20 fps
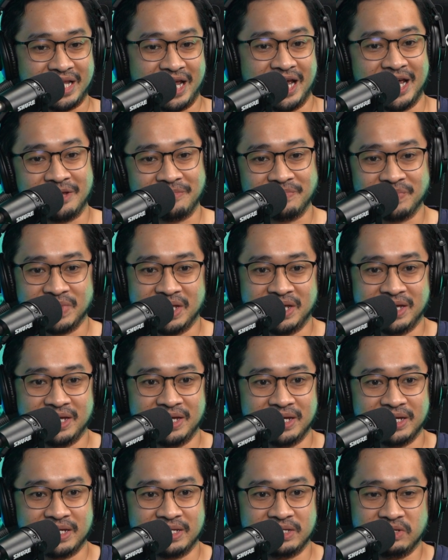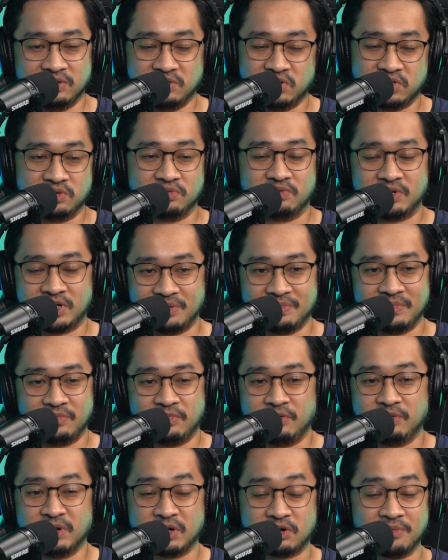time, you should
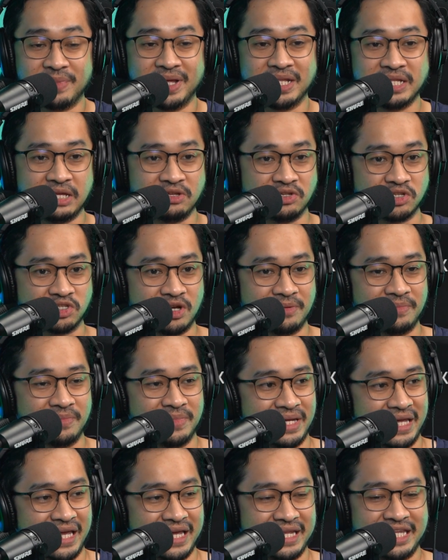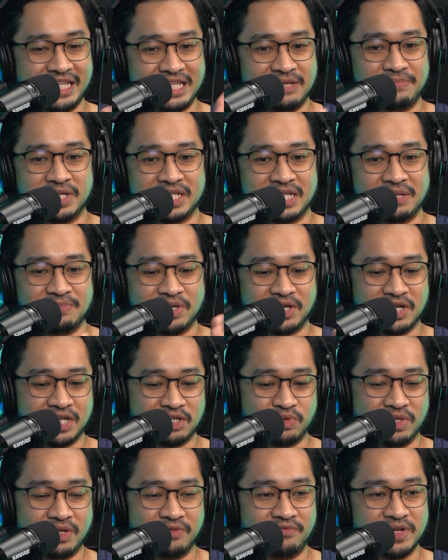recommend that you stop at 80%
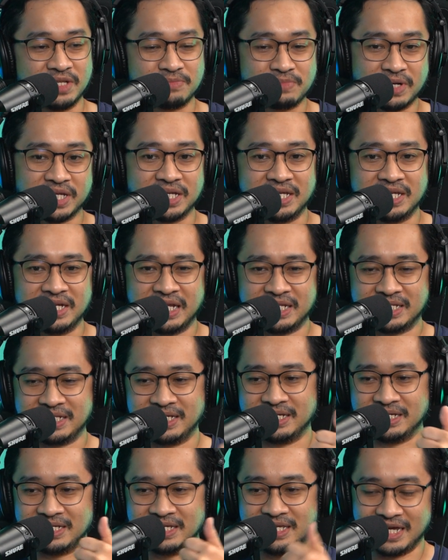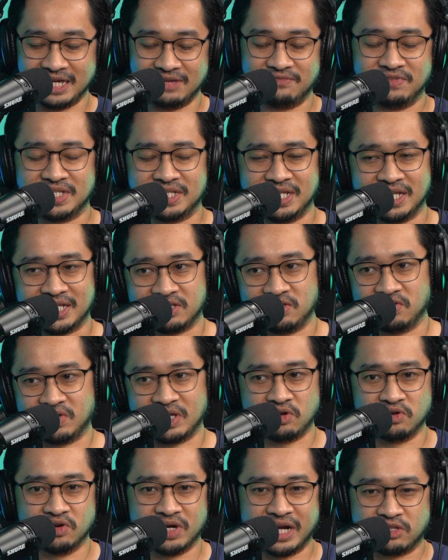because when you first plug it in like the Kia EV6, you
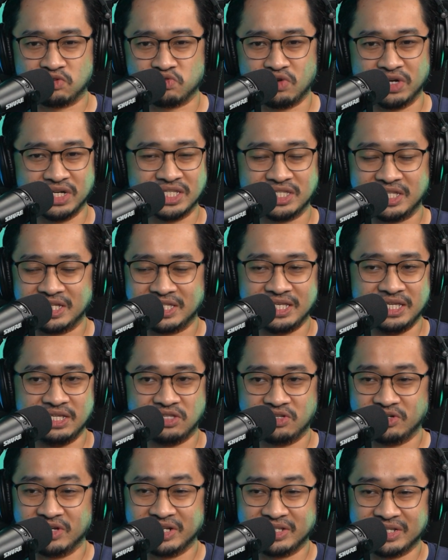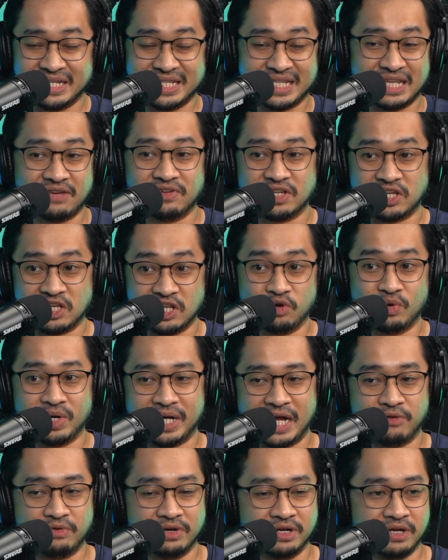can go like 230 to 237 kilowatt
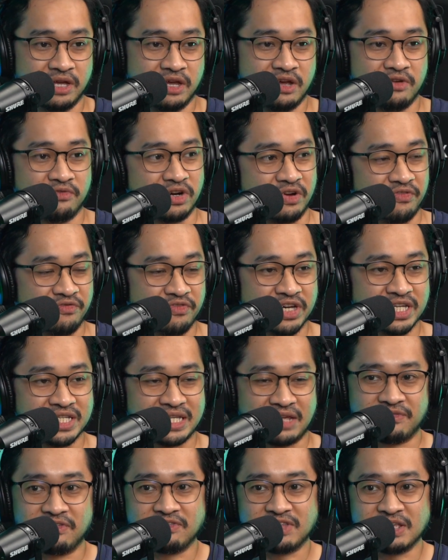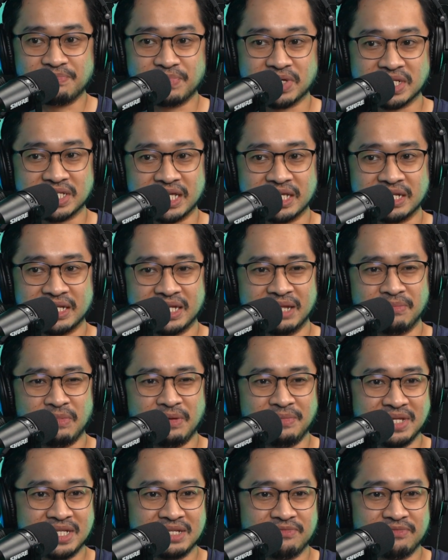hour for the first like 50%. Then maybe